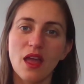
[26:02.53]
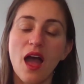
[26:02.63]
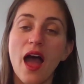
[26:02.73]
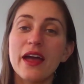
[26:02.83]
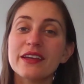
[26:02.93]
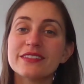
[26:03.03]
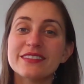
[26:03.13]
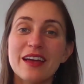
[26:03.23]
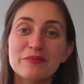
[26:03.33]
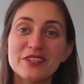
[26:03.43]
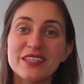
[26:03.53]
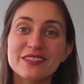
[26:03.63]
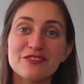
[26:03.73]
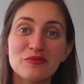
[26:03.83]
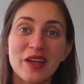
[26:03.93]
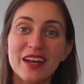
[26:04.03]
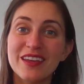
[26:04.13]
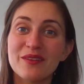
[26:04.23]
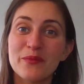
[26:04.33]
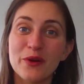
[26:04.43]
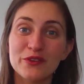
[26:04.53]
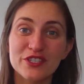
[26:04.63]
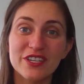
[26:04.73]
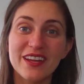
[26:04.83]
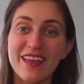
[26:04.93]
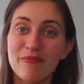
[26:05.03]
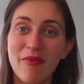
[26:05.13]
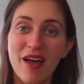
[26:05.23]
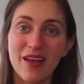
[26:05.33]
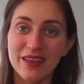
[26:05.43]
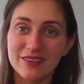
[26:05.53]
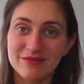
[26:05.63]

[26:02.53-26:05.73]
I accept this remaining emotion in my...